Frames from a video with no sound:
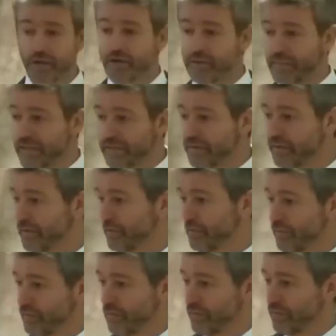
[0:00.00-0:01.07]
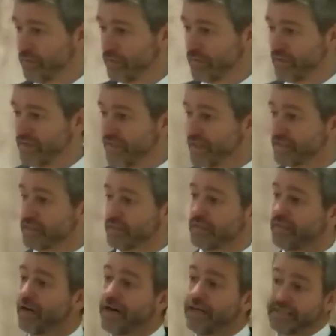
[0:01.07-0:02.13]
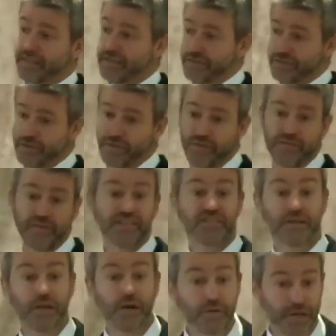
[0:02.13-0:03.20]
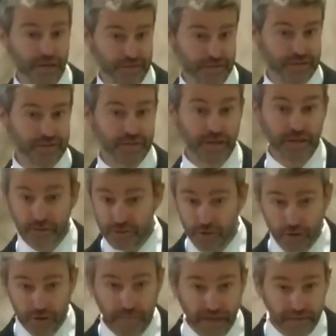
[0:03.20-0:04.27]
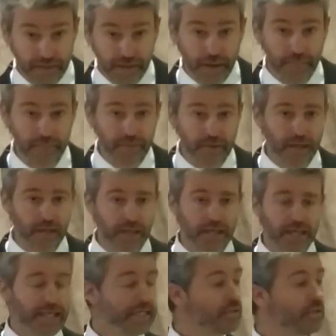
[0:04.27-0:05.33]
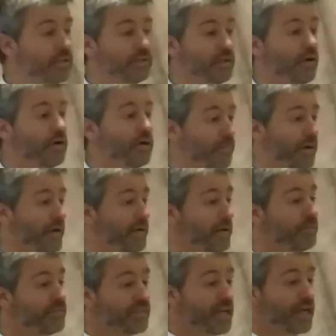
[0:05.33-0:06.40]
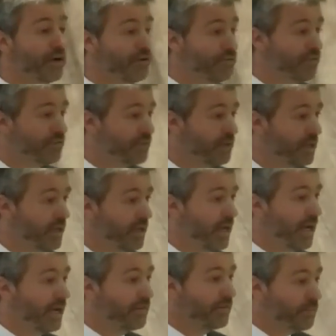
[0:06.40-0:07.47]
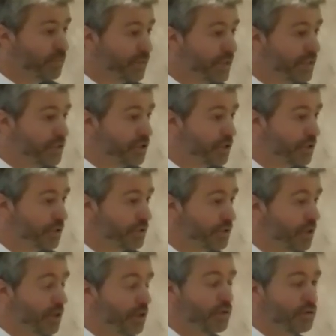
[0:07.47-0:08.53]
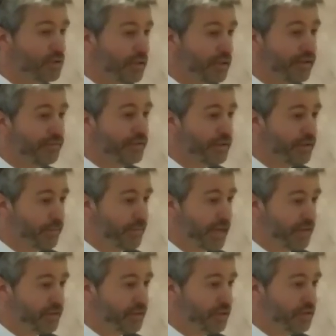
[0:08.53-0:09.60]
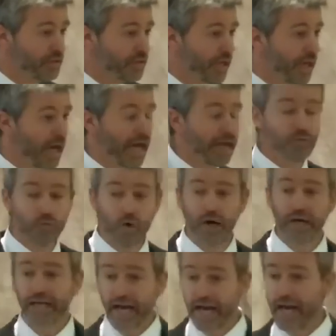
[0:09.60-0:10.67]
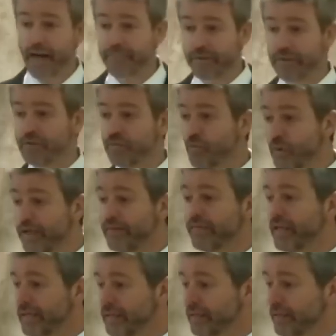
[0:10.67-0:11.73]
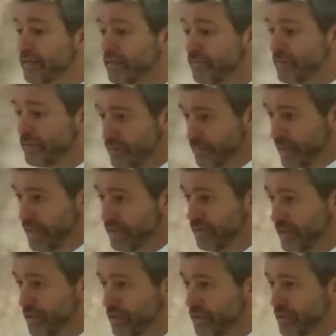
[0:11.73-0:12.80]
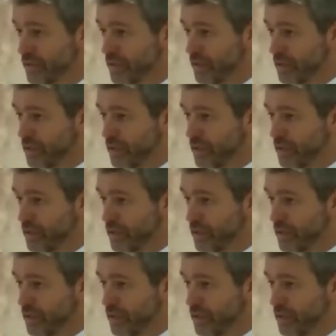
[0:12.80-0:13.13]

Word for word: to talk about the Thessalonians or the Thessalonians. He's not going to talk about them. He's going to talk about himself and the preachers who delivered the message and what happened when they delivered the message.